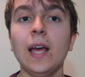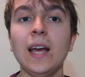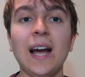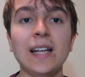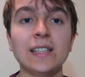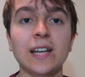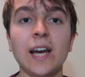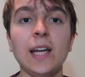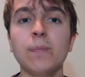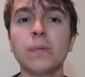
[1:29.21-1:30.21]
and is
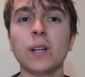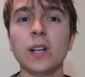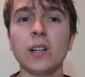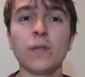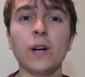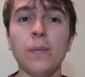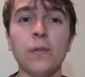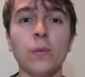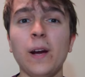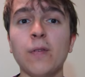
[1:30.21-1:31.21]
capable of up
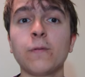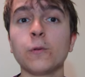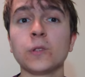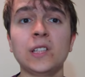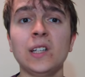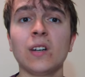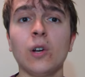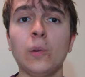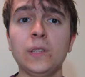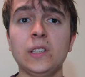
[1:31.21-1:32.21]
to about 40
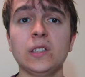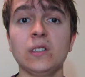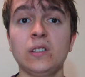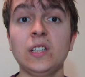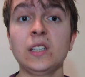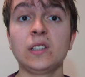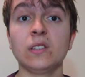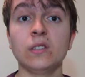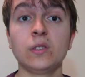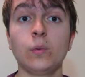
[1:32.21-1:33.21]
kilometers
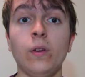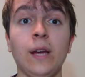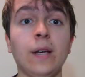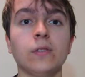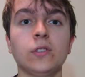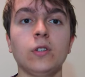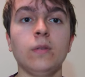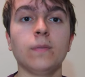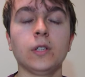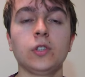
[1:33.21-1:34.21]
distance without too
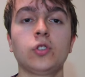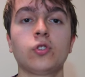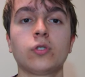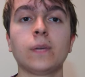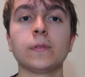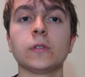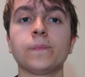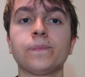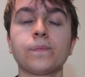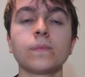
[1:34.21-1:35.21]
much trouble.
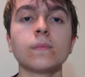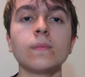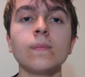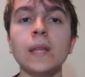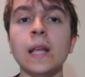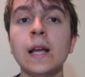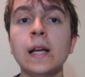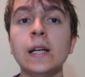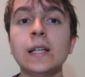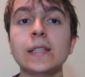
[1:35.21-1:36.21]

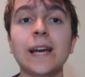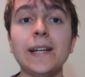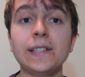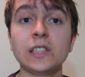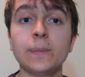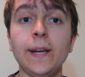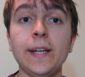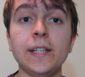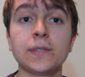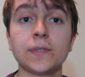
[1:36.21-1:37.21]
Data
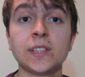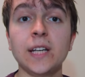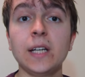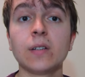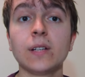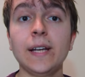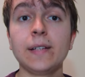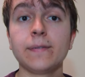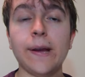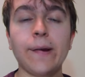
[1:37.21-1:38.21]
speeds for a single
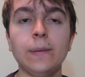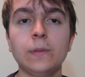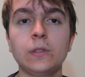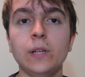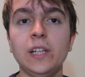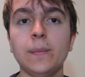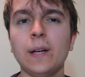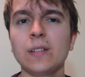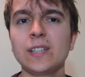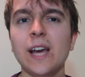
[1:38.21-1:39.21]
link vary between
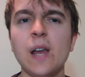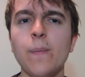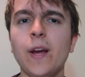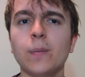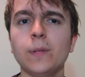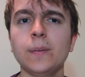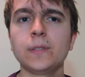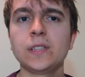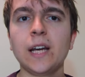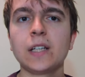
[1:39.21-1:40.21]
about 10 megabit per
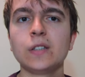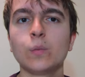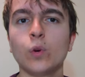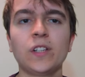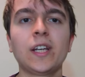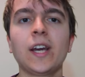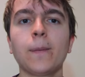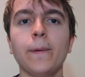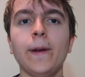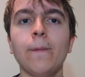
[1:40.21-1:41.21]
second and 1
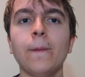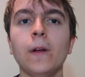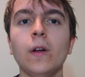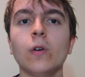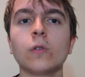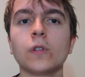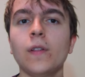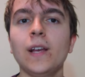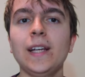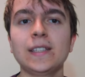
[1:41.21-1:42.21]
gigabit, although
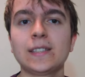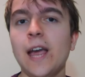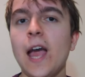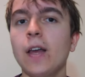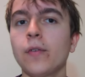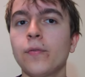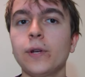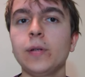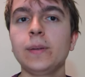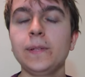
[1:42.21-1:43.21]
the links can
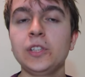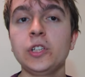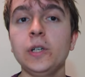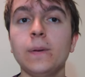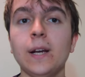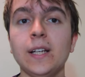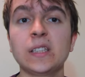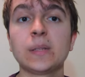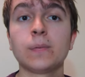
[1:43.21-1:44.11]
frequently be duplexed to